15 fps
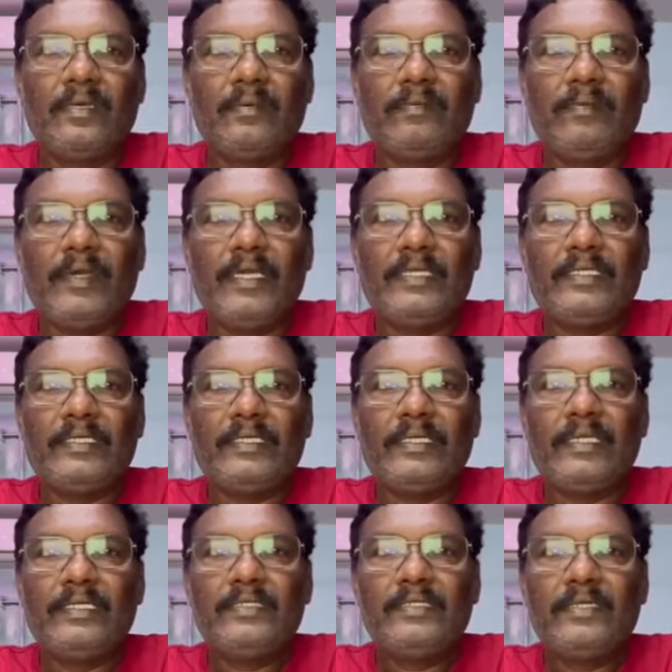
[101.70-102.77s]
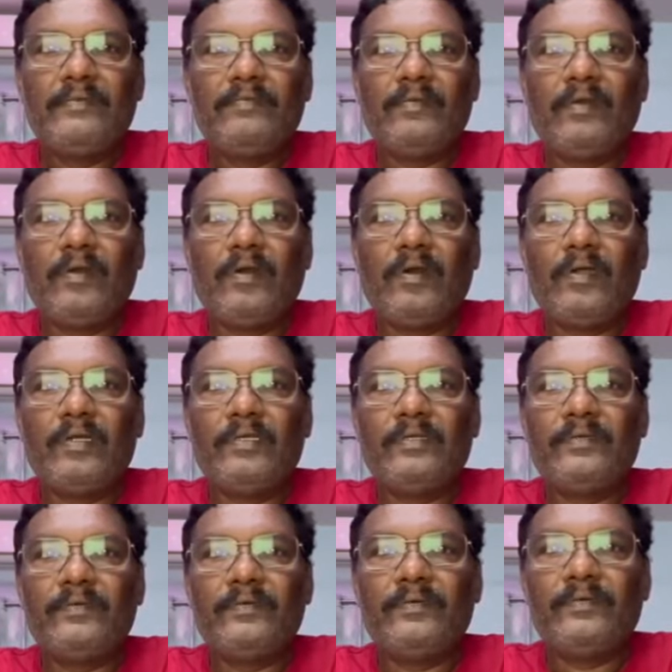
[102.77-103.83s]
By the grace of God,
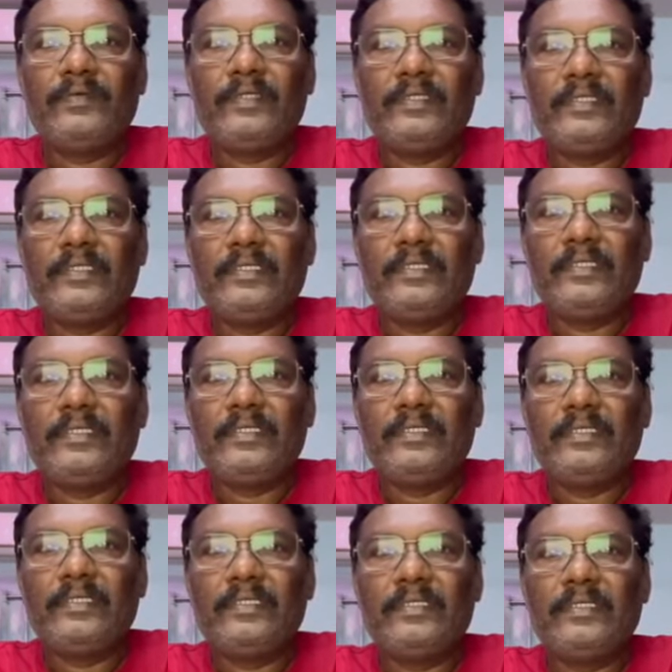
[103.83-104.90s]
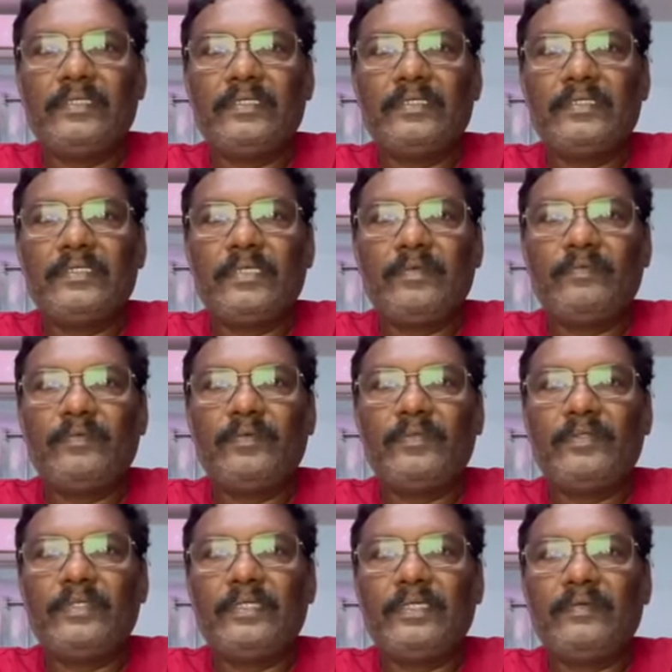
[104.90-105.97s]
with the
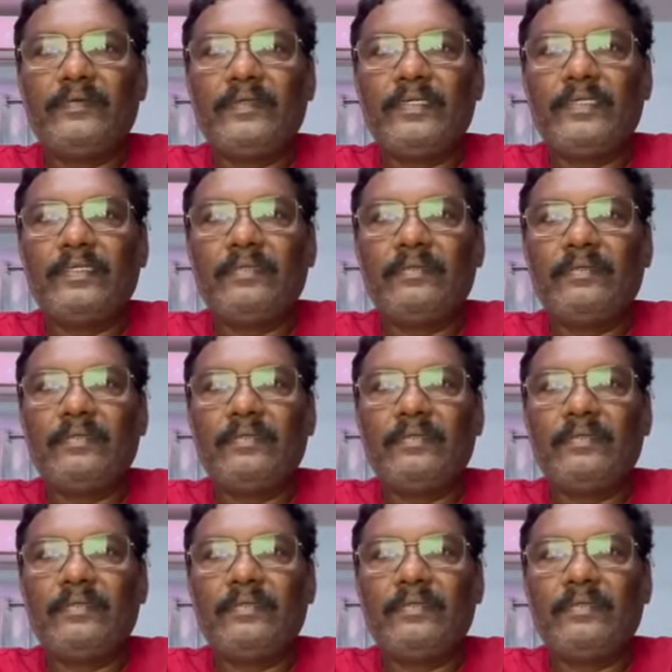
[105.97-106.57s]
support given